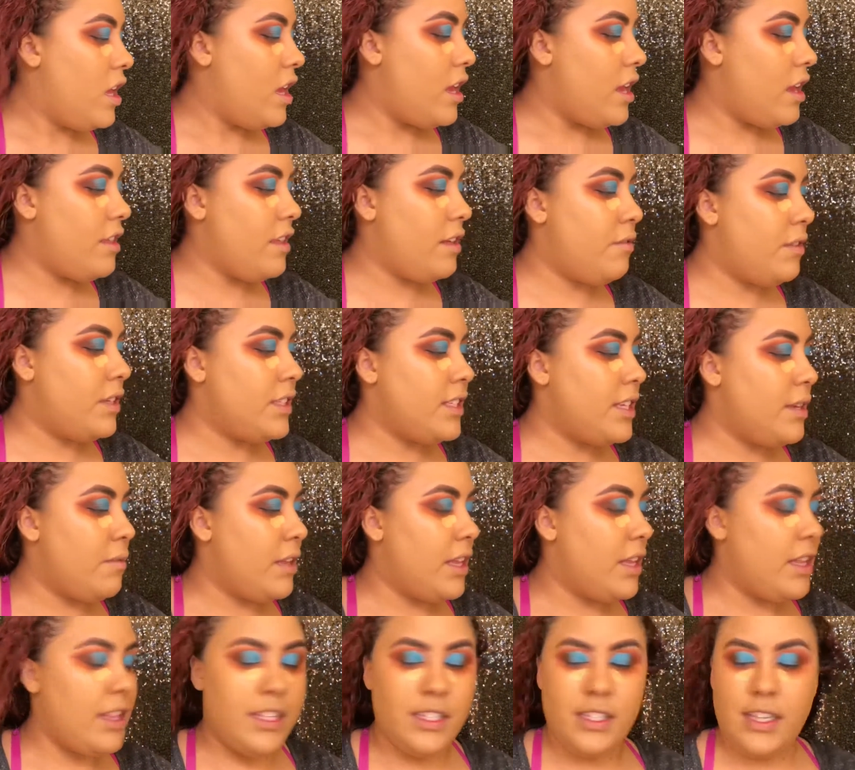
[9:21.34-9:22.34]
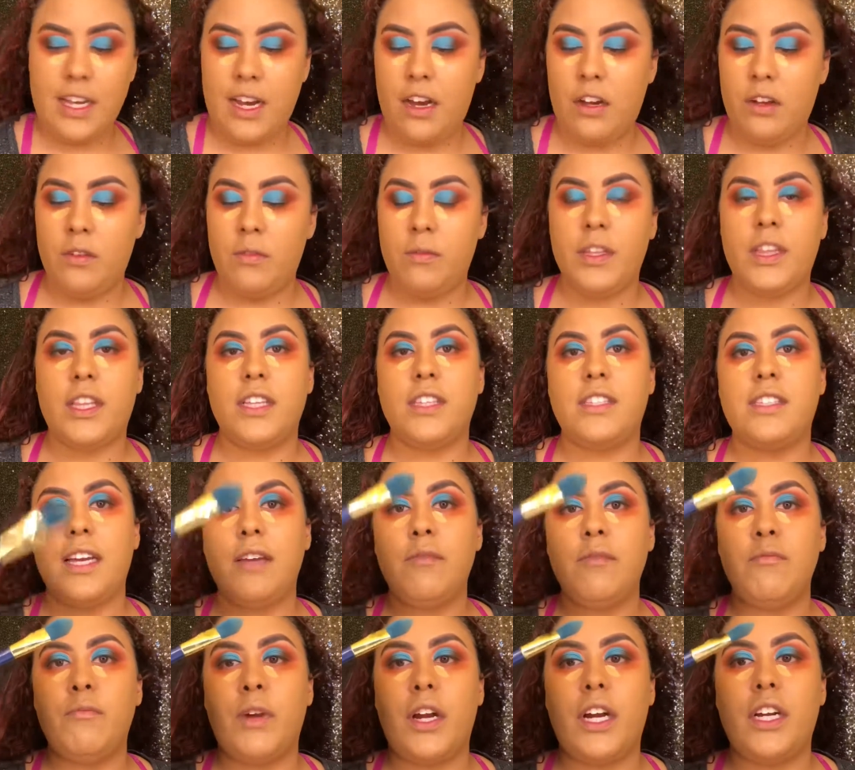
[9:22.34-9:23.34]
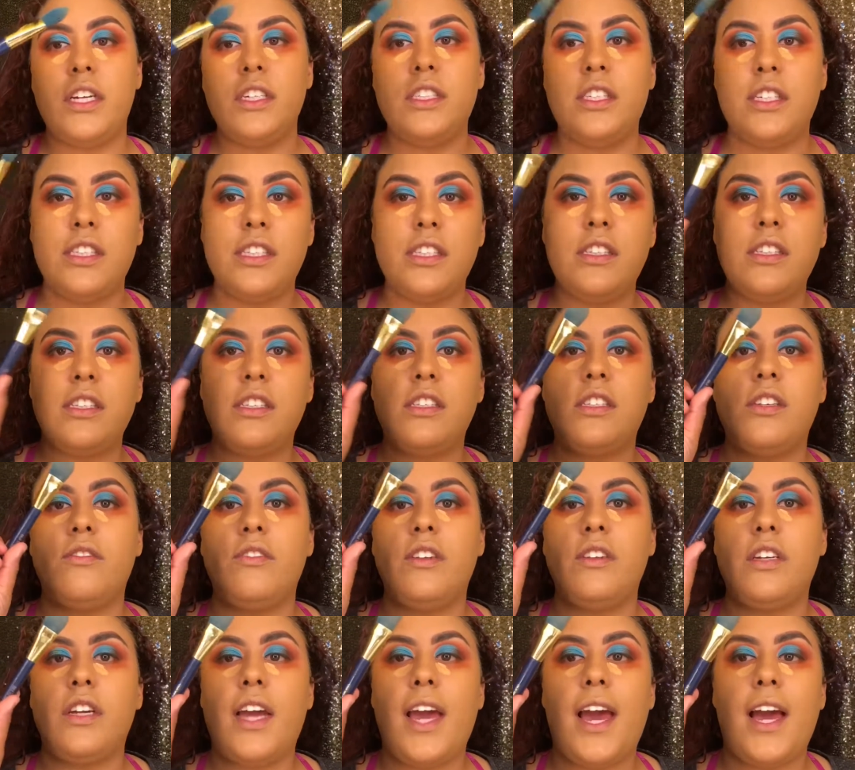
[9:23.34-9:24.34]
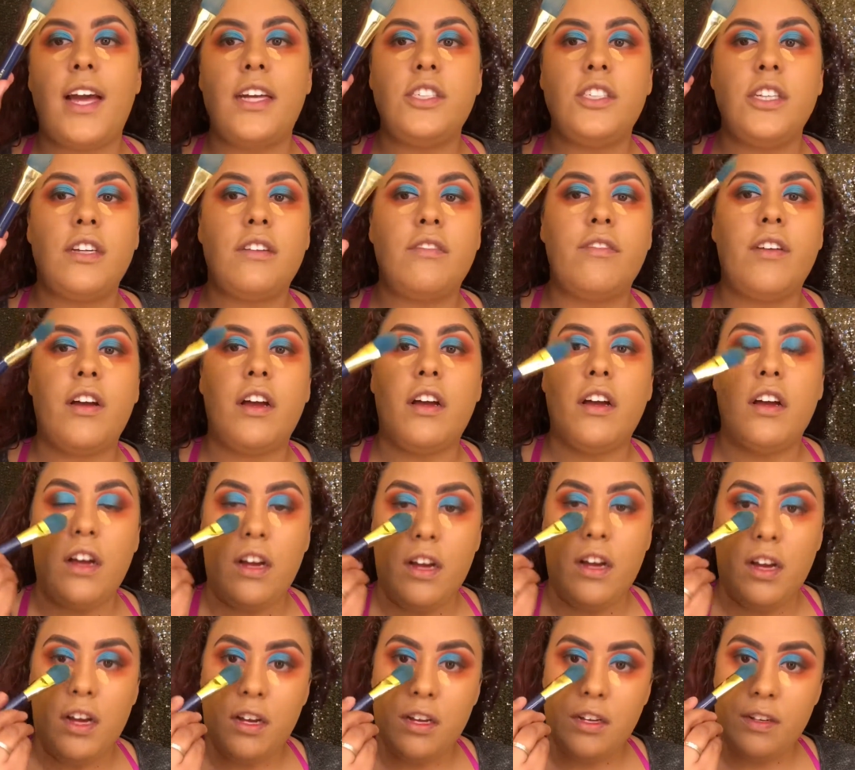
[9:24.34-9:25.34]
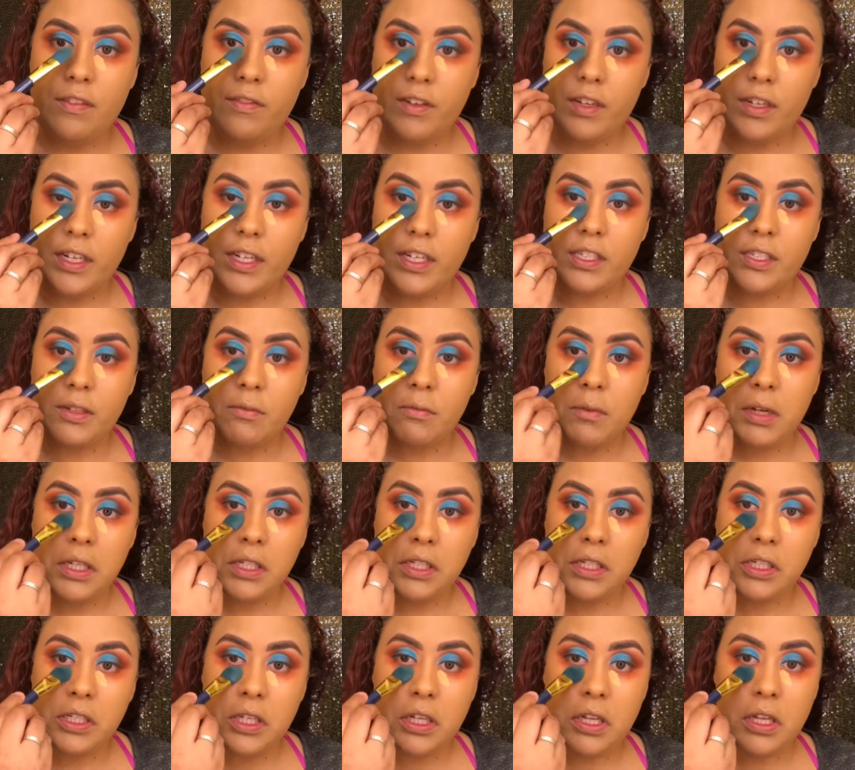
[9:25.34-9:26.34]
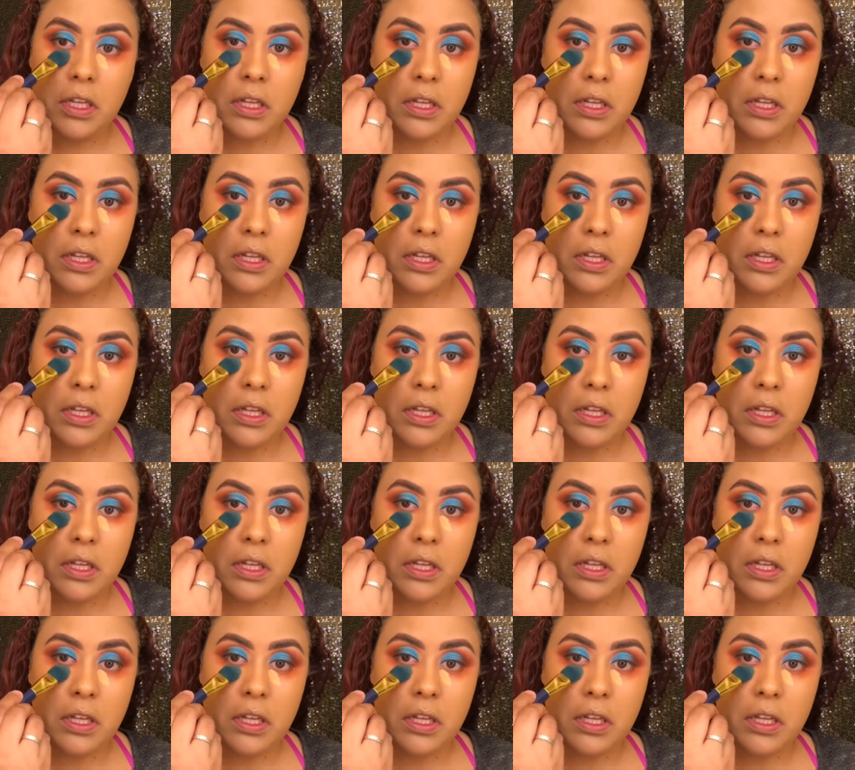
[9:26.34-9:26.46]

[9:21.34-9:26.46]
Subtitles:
And then once I blend this out with the same brush, this is the Sonia Kashuk foundation brush.